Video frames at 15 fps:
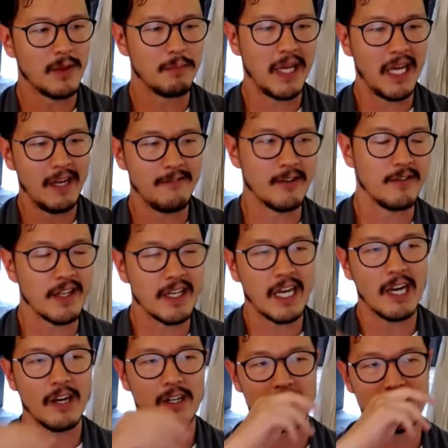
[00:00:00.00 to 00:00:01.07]
the behavior of the
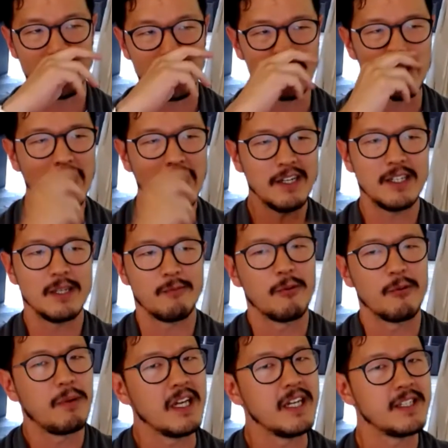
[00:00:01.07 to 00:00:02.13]
character so we ended up
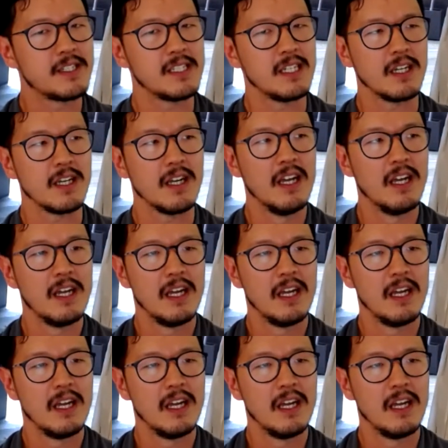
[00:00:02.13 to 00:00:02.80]
replacing